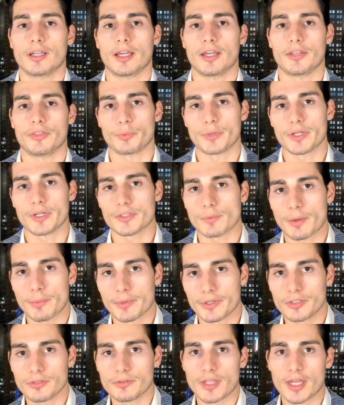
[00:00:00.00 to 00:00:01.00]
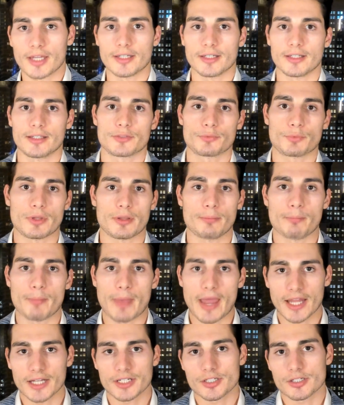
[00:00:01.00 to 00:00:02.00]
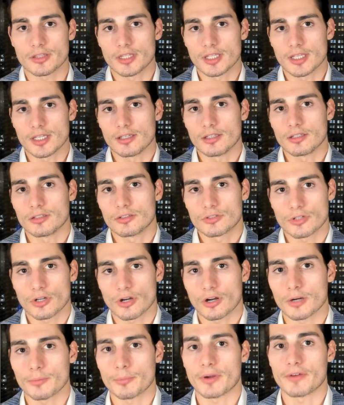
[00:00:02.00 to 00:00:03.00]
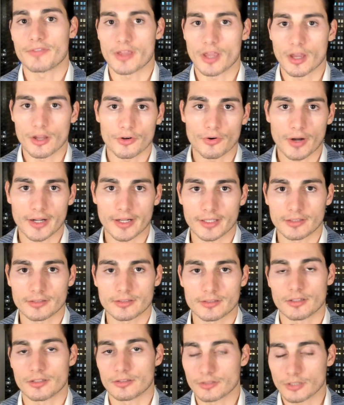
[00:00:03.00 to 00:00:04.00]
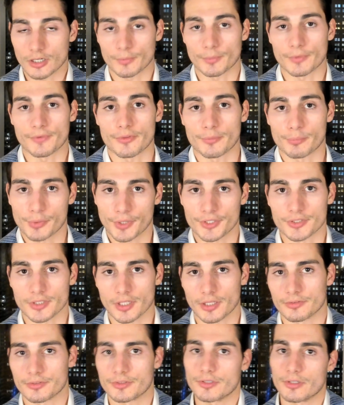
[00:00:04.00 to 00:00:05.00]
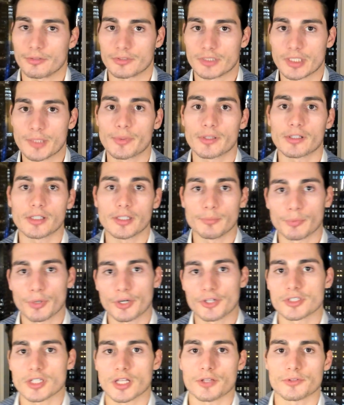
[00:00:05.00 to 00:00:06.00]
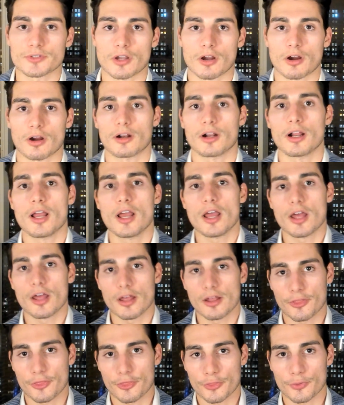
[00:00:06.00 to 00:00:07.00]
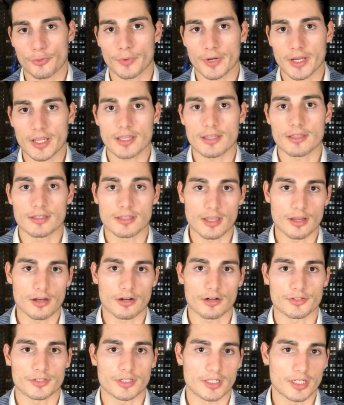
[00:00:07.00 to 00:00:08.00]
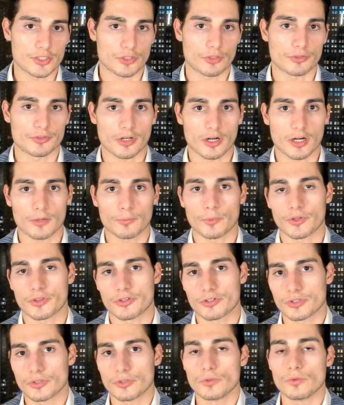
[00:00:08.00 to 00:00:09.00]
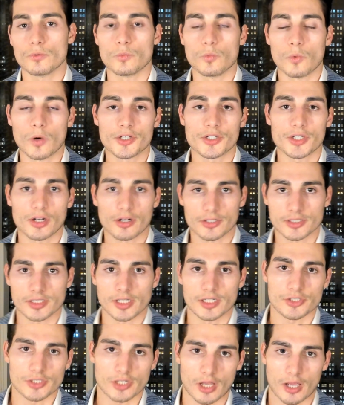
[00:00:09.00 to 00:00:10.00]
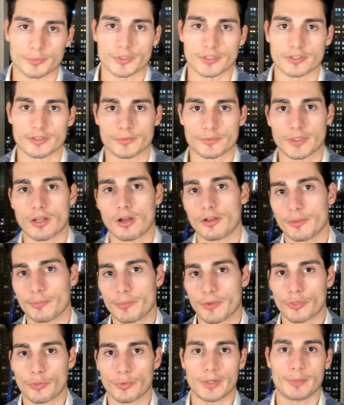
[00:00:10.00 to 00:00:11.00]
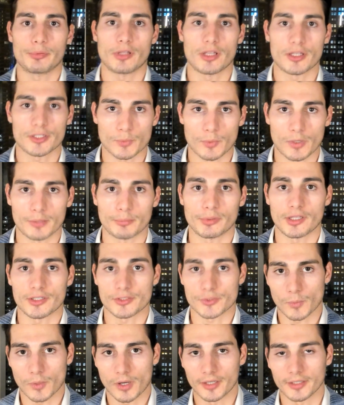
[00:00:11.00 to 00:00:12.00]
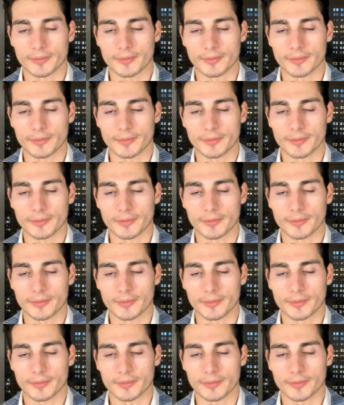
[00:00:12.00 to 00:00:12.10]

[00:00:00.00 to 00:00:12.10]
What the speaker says: And the reason why we do that is we match the term of the underwriting to the term of the bridge loan. So typically bridge loans are 3 years initial term with 2 1-year extension options. We call them a 3+1+1.